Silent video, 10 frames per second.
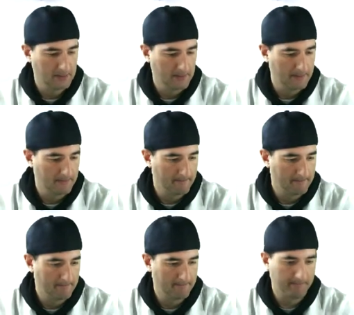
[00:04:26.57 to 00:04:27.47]

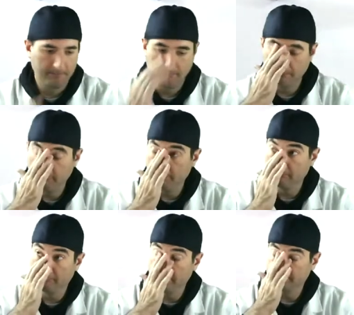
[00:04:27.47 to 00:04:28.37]

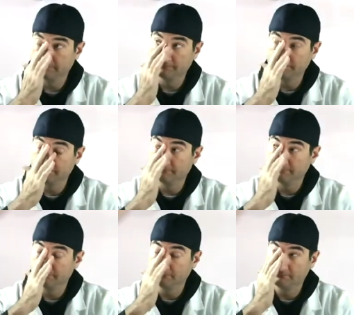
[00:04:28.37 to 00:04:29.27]

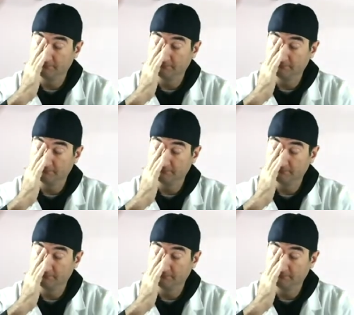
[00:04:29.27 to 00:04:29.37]
[no speech]